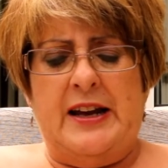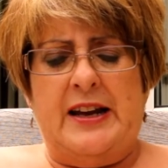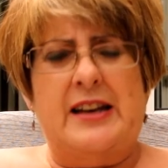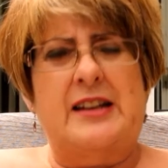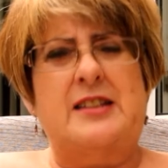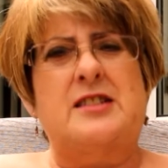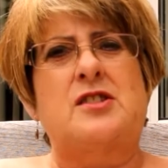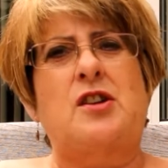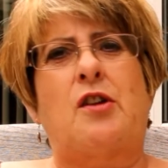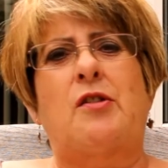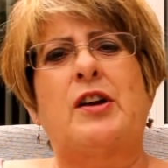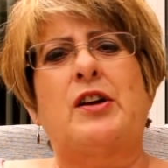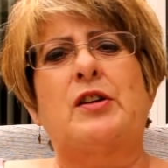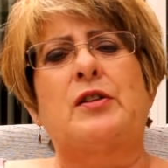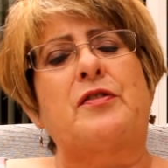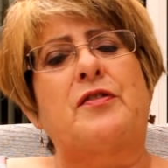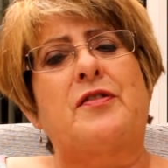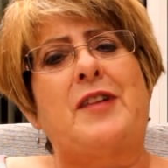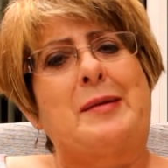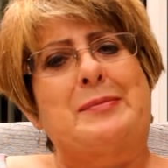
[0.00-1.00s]

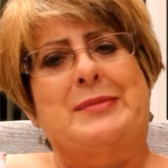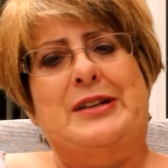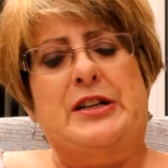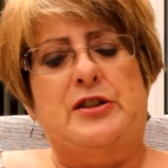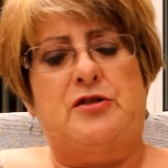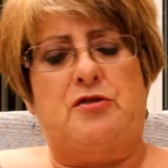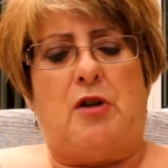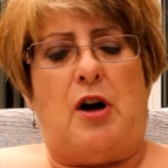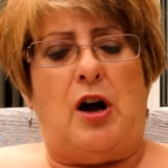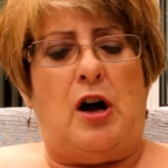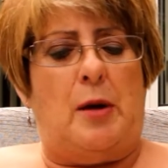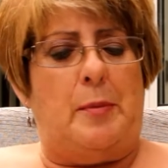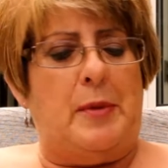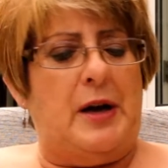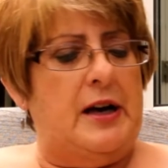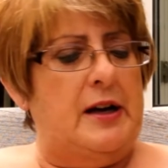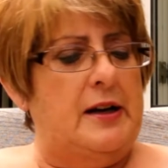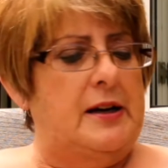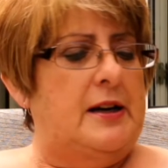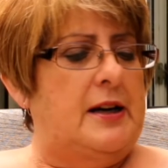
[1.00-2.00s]
historical family
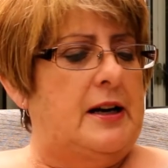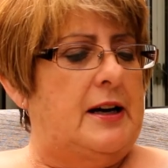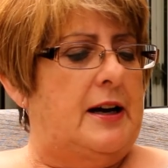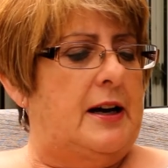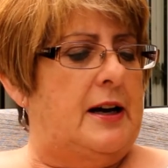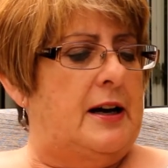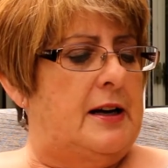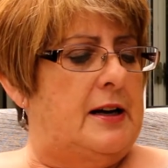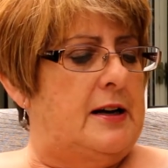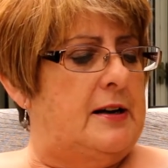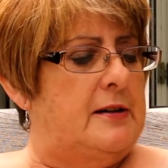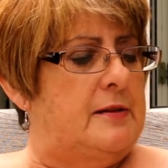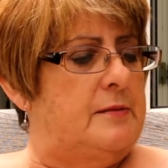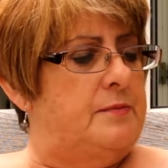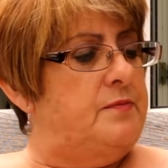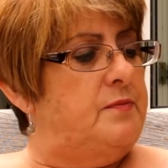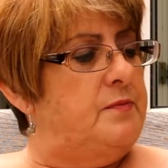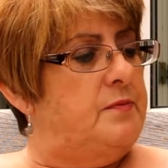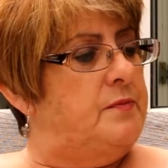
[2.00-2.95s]
drama, um,